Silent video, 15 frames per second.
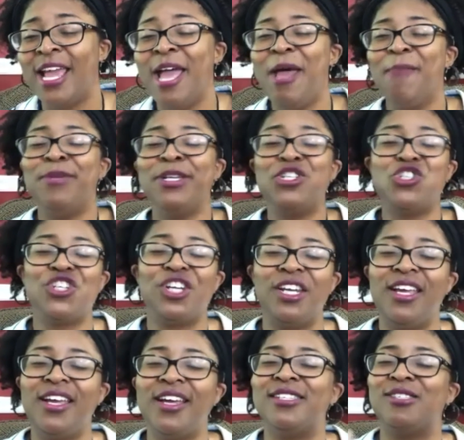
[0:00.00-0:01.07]
Miss
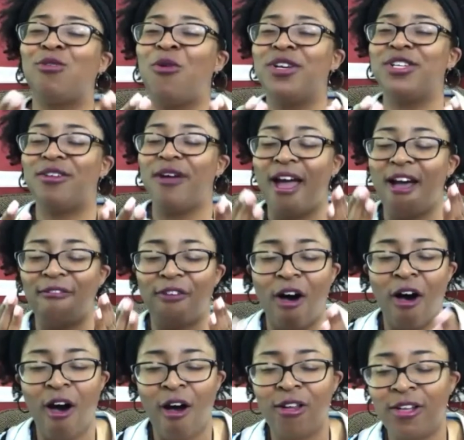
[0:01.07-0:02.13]
Genia is going to have
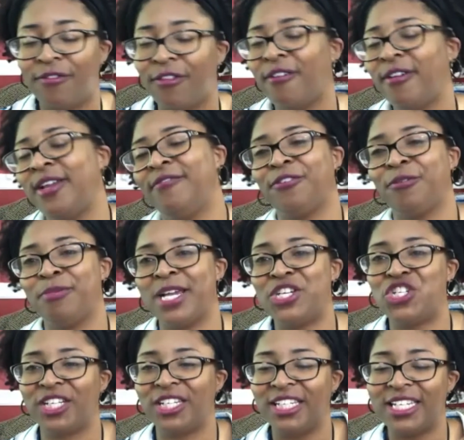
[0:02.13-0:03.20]
all of her
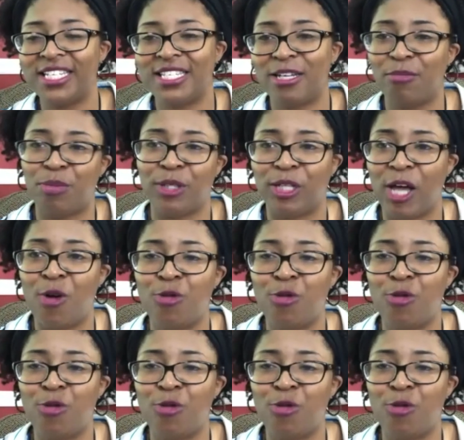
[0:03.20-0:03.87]
information listed below.